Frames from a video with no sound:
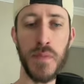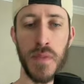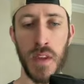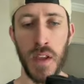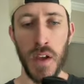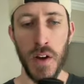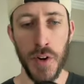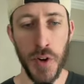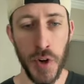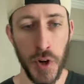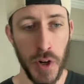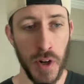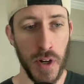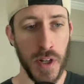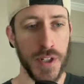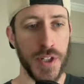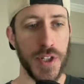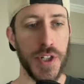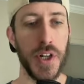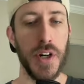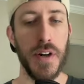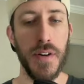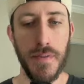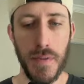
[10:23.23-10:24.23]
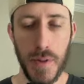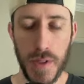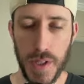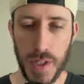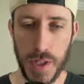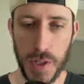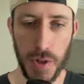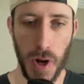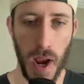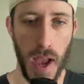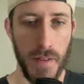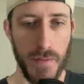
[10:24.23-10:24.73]
A little unsure of what the
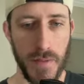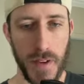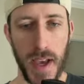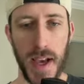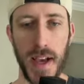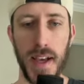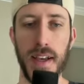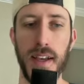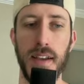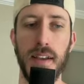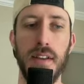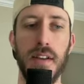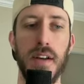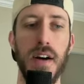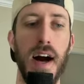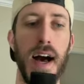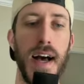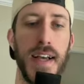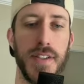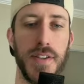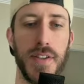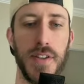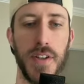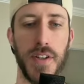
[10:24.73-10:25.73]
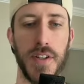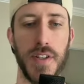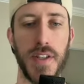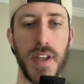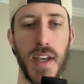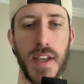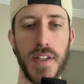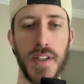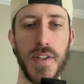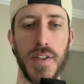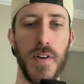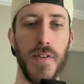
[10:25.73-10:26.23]
draft class looks
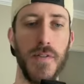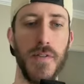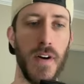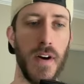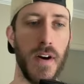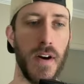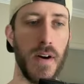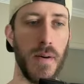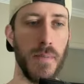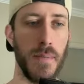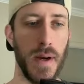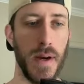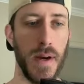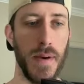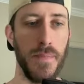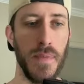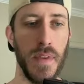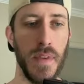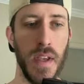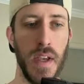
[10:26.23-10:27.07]
like so far, but